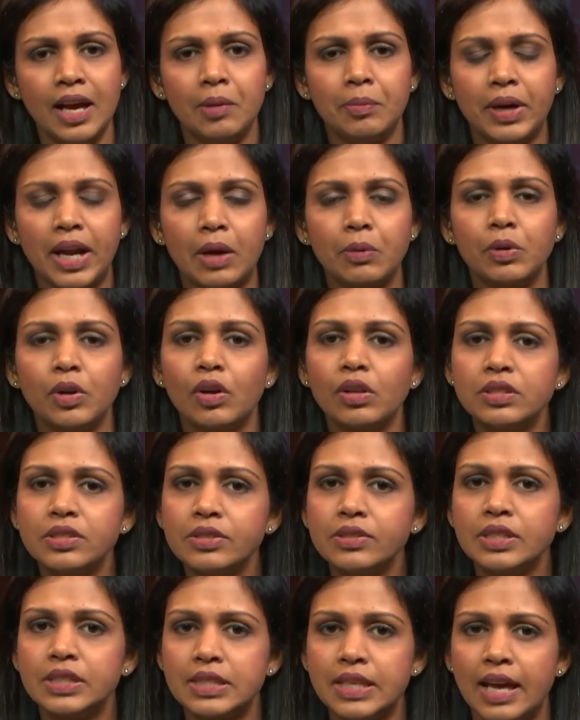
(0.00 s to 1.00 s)
But I will
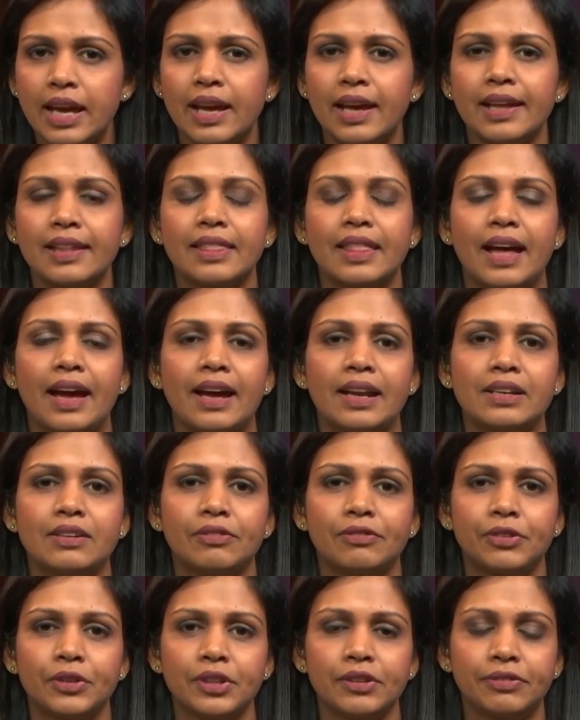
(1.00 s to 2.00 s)
also say that
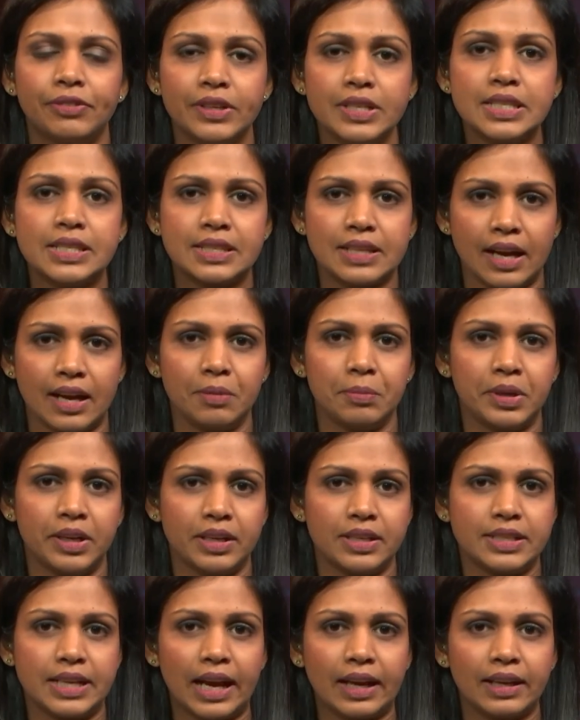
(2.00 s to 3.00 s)
for the first time in
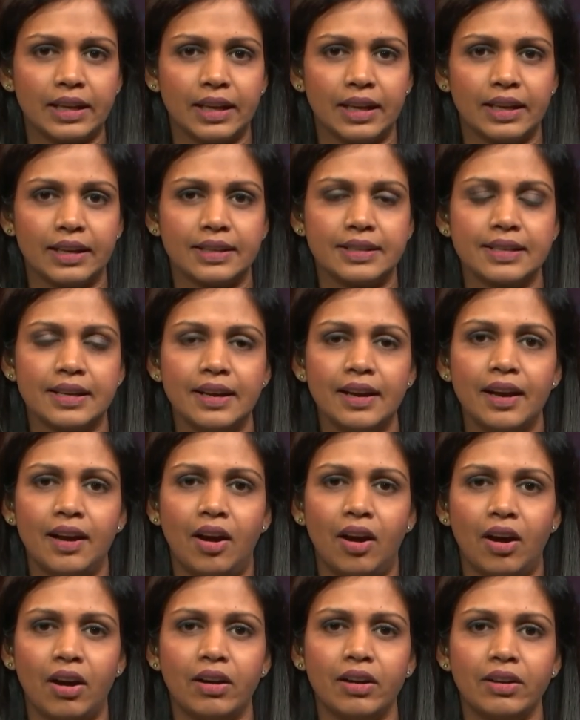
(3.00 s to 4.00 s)
a decade,
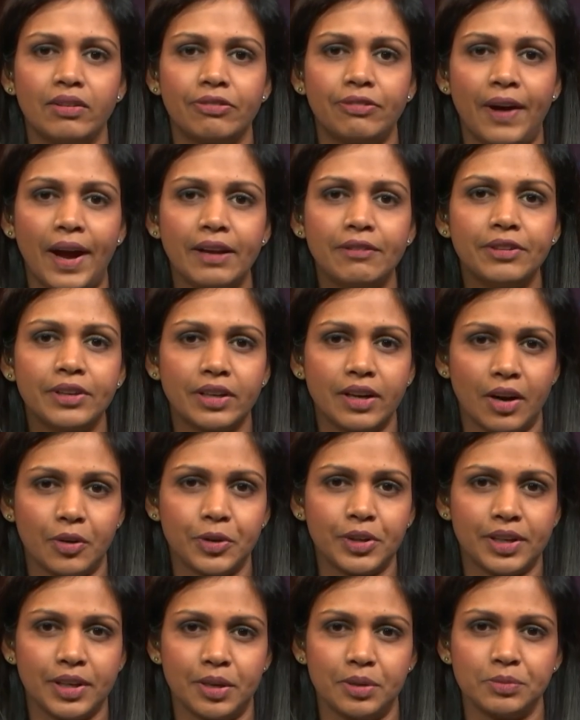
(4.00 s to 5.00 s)
our 5-year
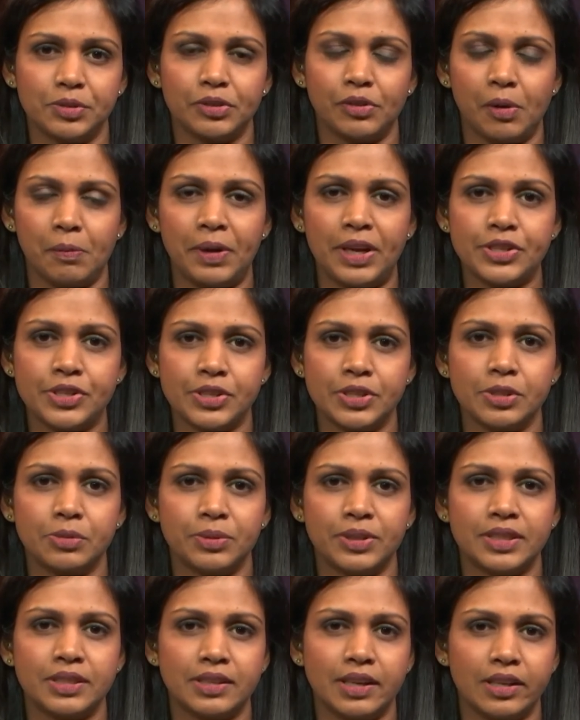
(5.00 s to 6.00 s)
outcomes for patients
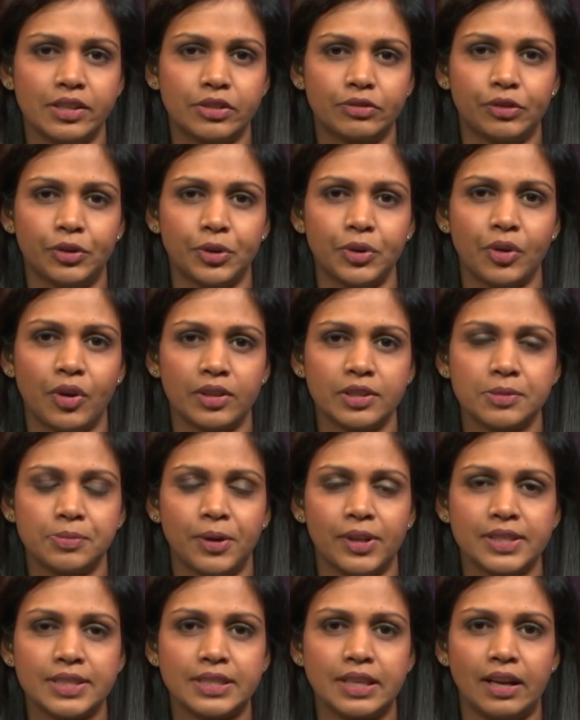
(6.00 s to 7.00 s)
with stage 4
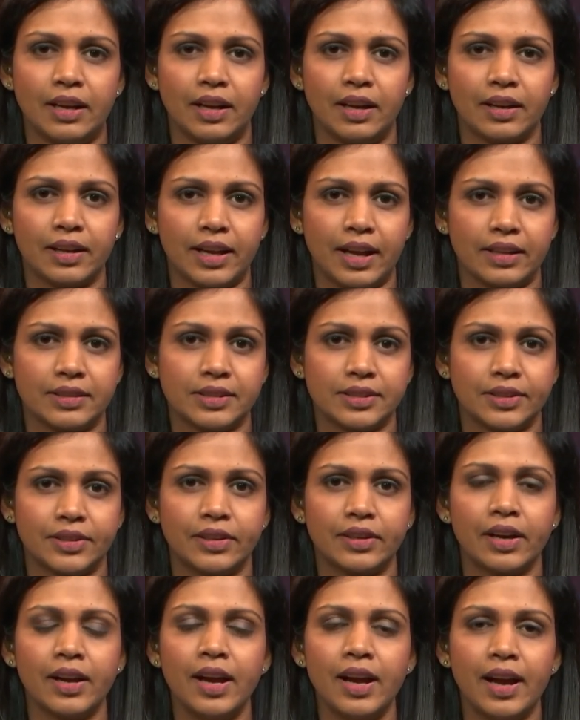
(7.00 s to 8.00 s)
non-small cell lung
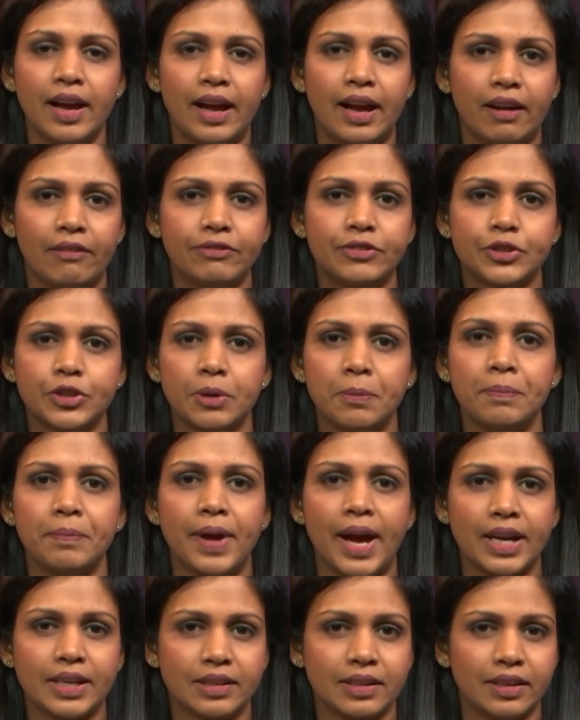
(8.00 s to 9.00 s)
cancer have
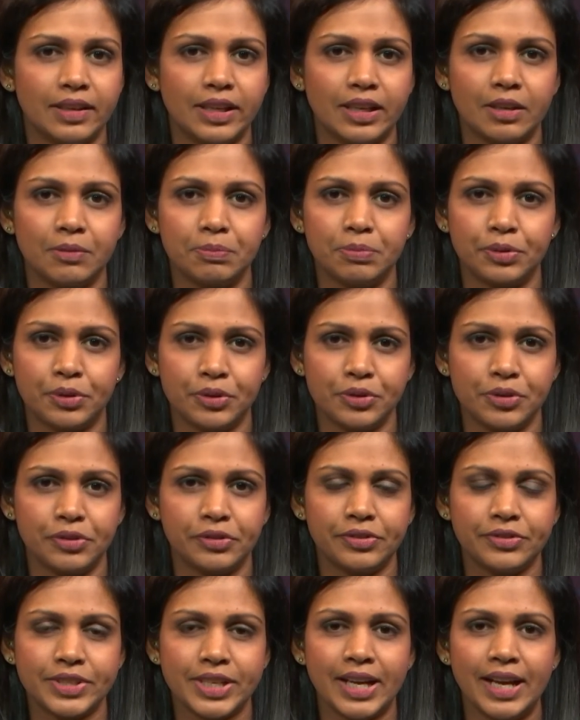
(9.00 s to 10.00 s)
dramatically
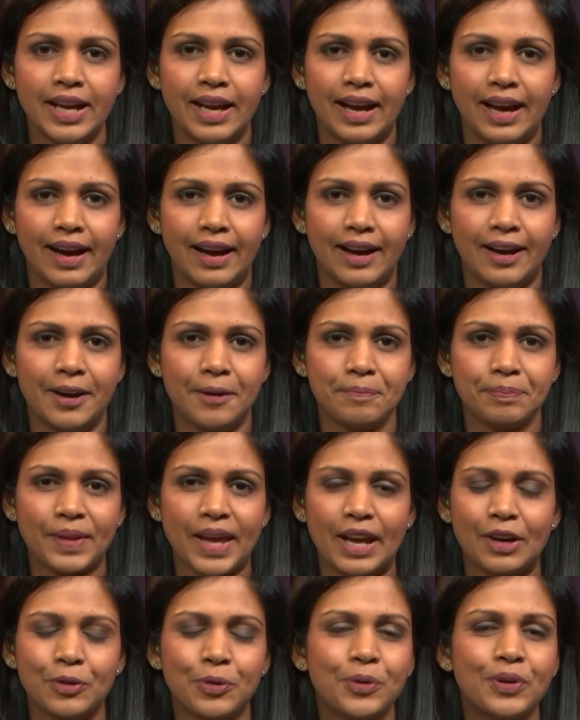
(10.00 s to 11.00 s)
improved, and
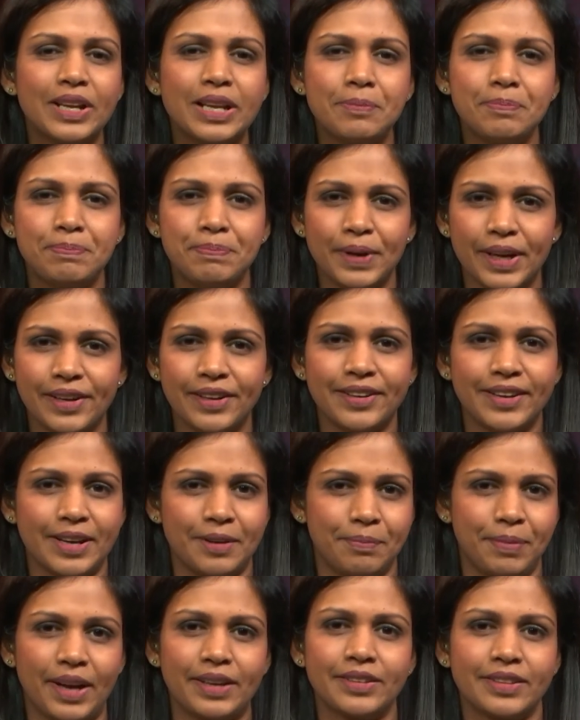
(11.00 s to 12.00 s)
only bigger
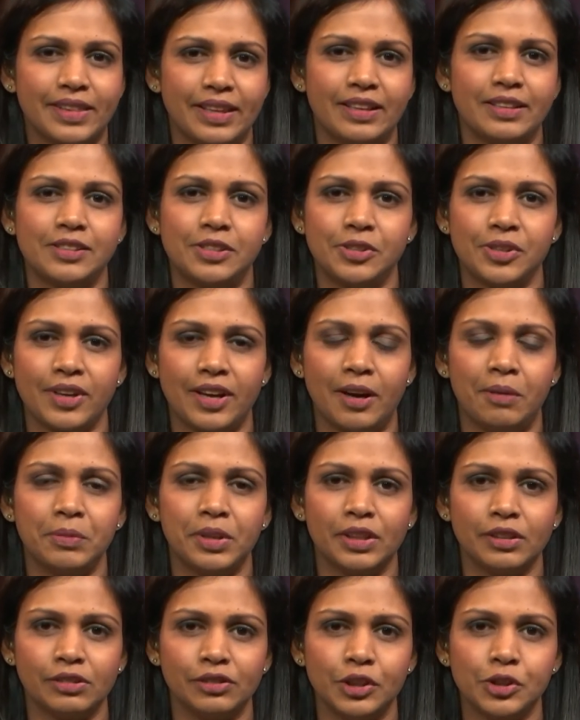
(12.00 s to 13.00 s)
and better things to come
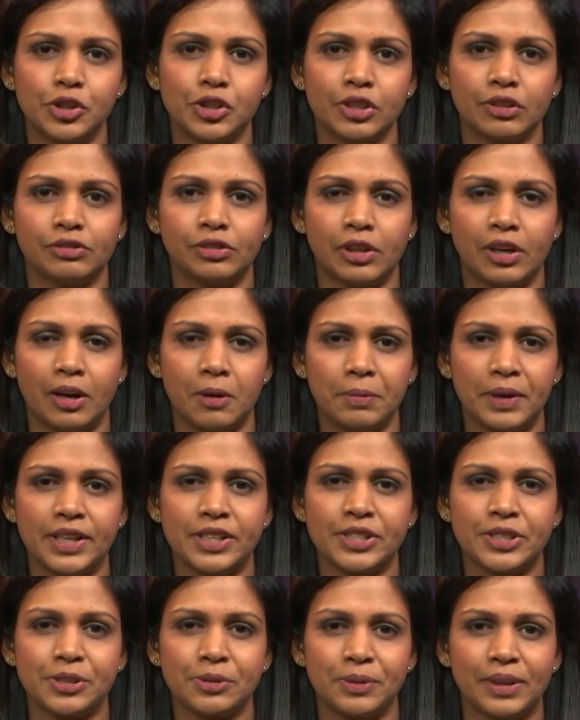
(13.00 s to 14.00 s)
in the future for our
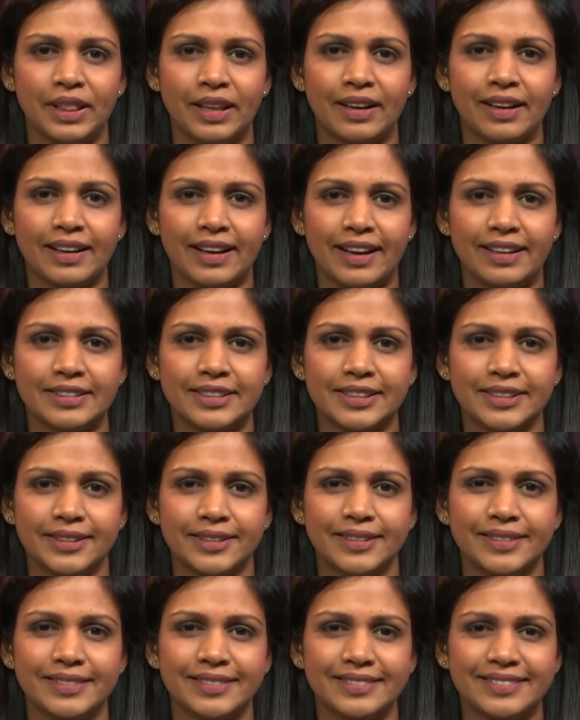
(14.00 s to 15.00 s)
patients with lung cancer.